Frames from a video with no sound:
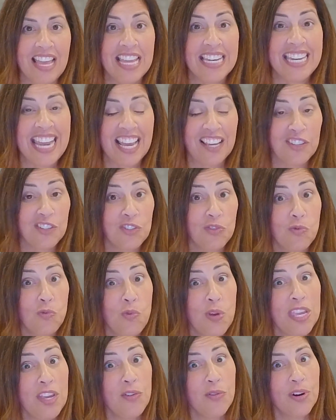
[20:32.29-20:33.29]
Next
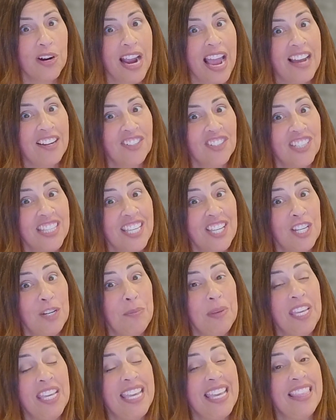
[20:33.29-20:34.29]
week, we're actually going to
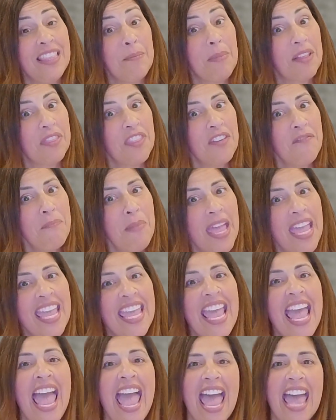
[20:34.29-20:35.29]
be in the month of
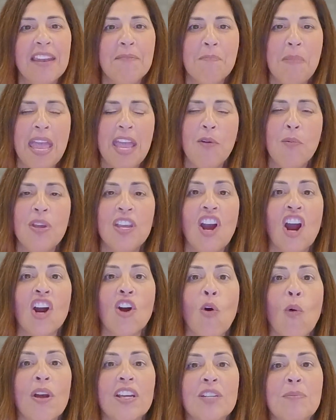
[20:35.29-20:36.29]
May, and May we are
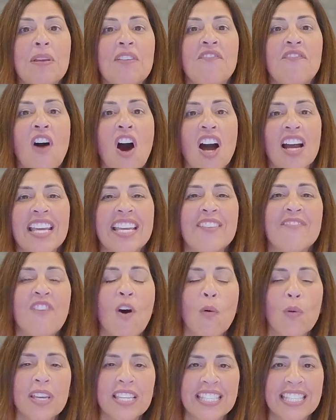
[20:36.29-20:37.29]
going to be
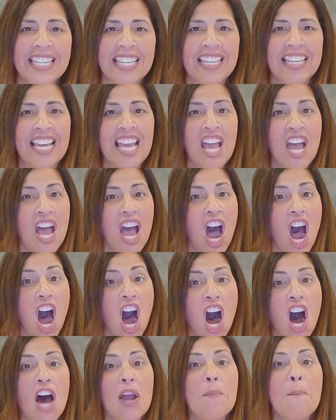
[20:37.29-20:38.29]
focusing
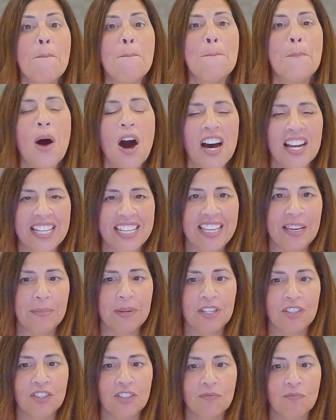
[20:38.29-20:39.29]
on body
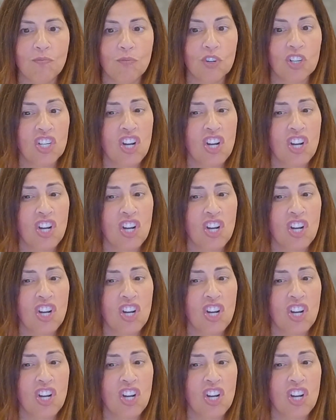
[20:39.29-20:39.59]
image.